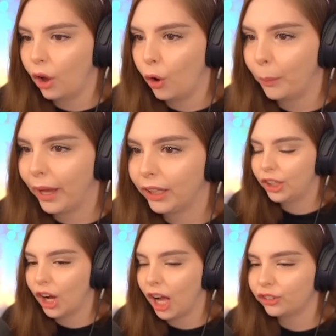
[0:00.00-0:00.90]
Oh my
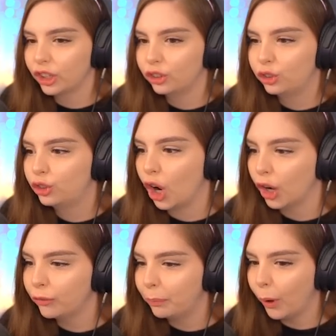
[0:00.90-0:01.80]
gosh, a
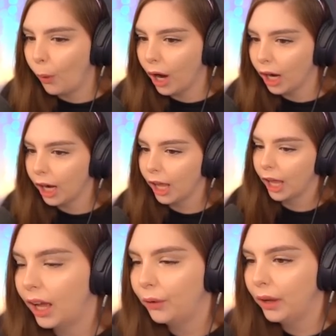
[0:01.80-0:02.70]
surfboard?
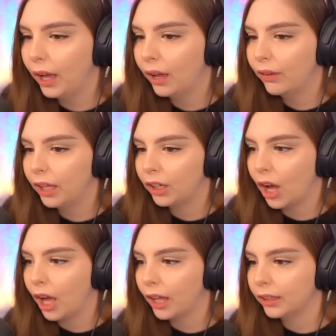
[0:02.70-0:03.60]
How have I
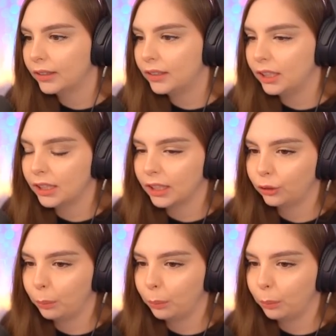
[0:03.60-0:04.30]
not seen this